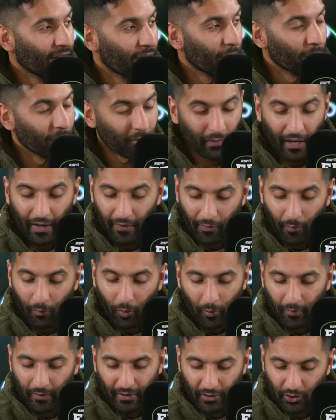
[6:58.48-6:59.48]
At the
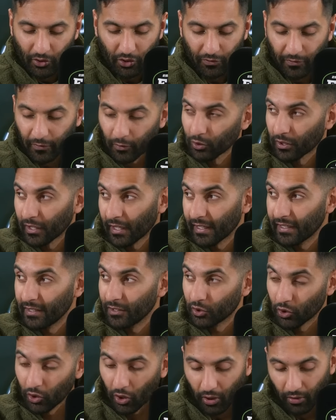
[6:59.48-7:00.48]
moment, it just feels like
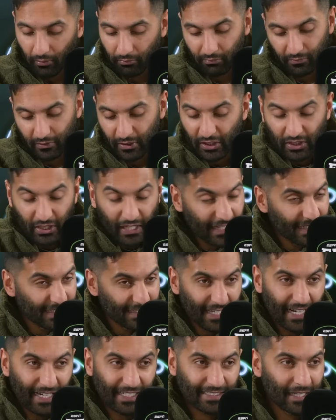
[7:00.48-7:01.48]
he's got this
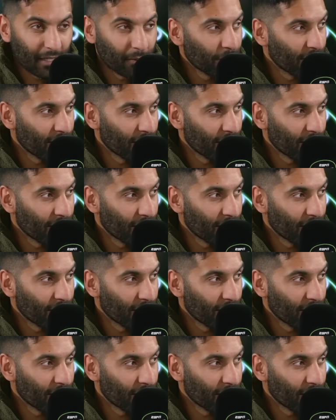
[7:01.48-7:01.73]
exact same